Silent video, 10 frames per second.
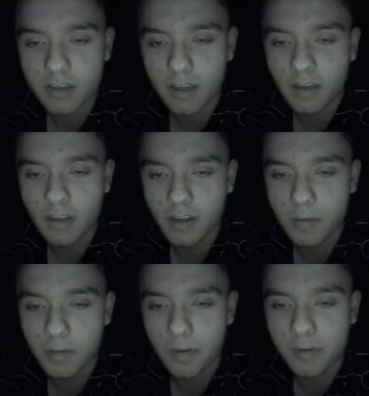Eat the other
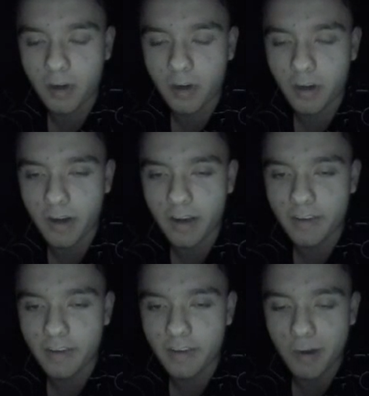piece of bread, you idiot.
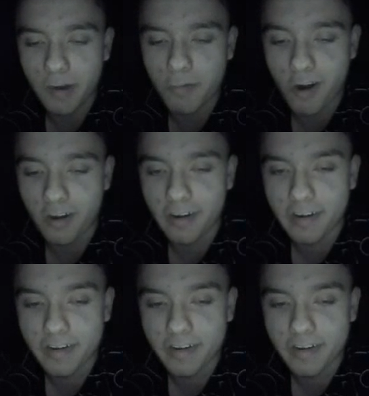Stop eating water.